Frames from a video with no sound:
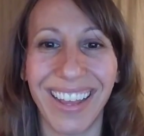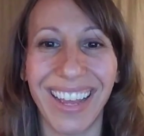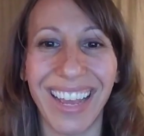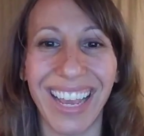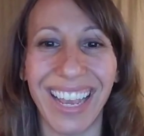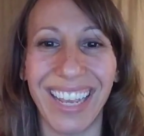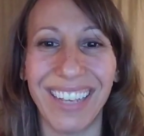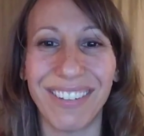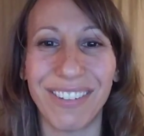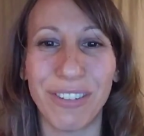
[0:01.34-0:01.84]

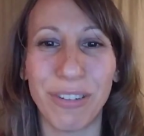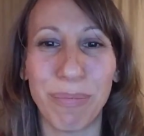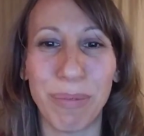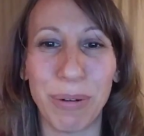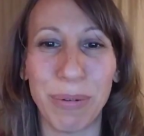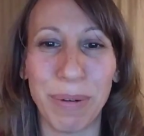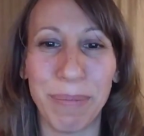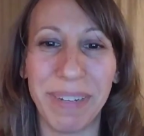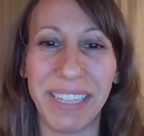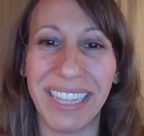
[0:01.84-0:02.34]
Hey
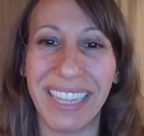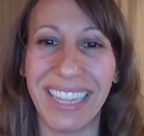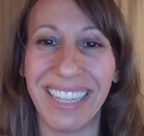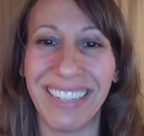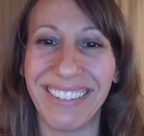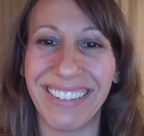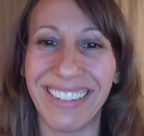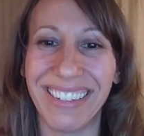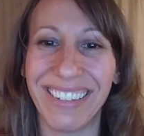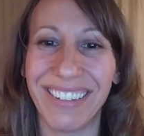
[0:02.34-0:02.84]
Superwoman,
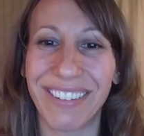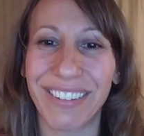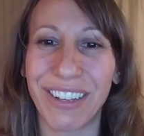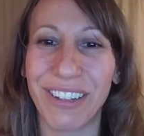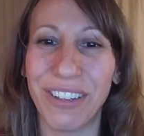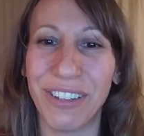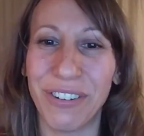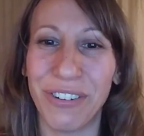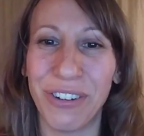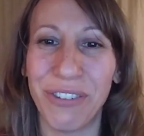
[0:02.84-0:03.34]
this is
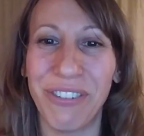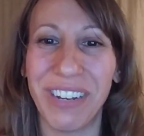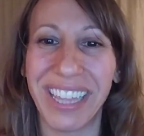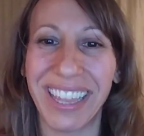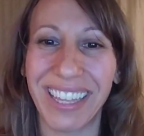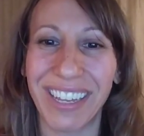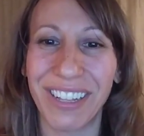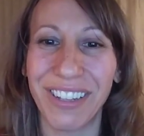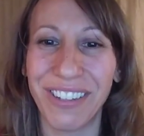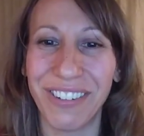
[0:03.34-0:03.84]
Kalua
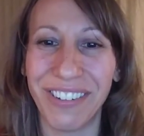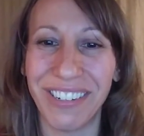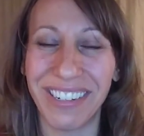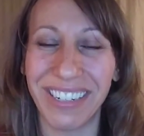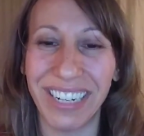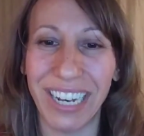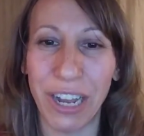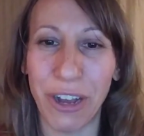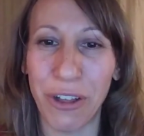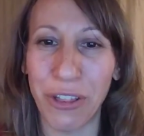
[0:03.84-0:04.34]
with
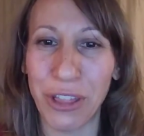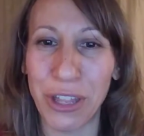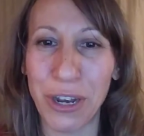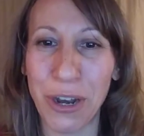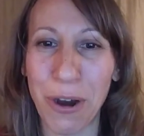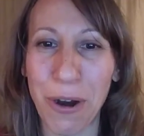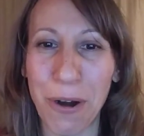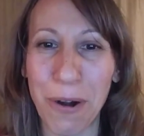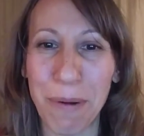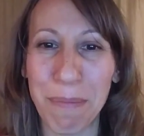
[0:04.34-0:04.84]
Collusion Health
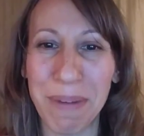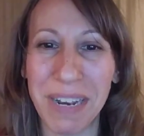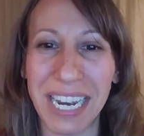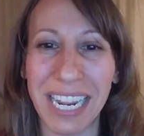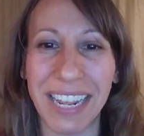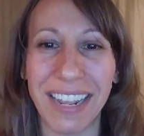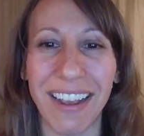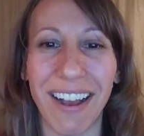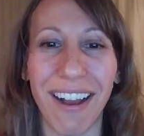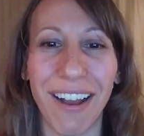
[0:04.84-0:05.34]
and
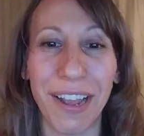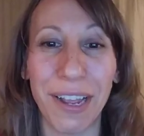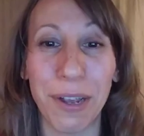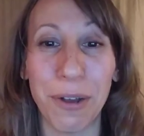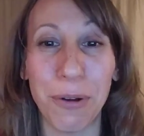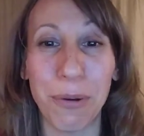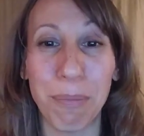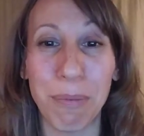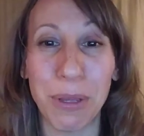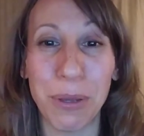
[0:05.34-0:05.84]
Harmony. I
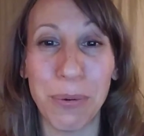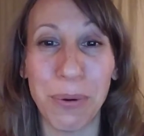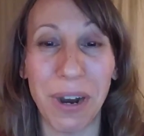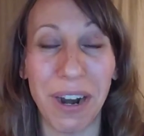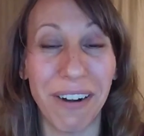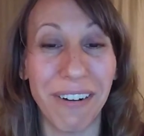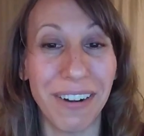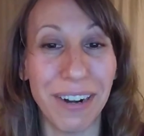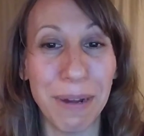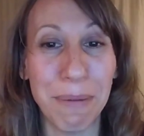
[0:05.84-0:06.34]
hope you
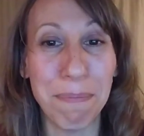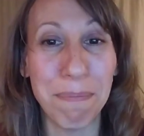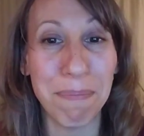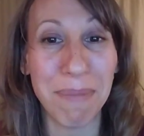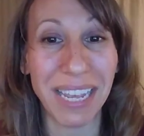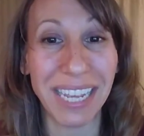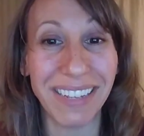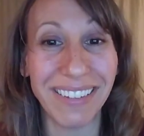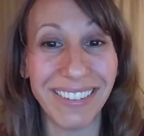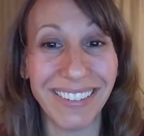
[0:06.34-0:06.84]
are
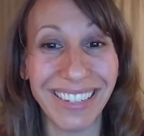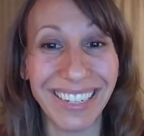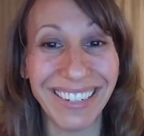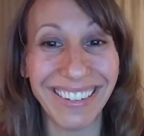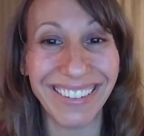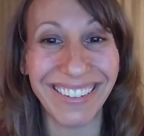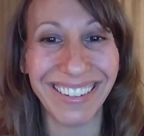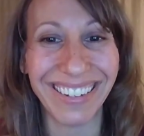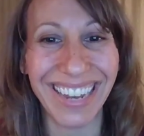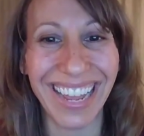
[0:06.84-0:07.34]

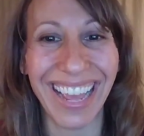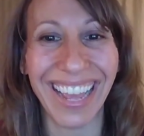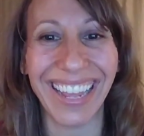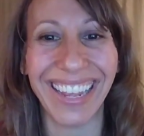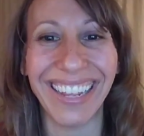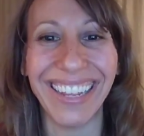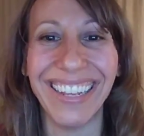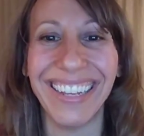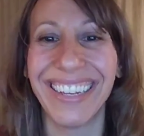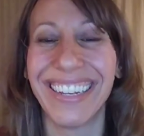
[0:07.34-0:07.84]
amazing
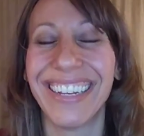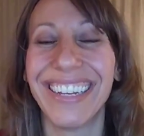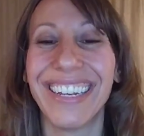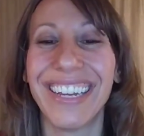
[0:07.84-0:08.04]
today.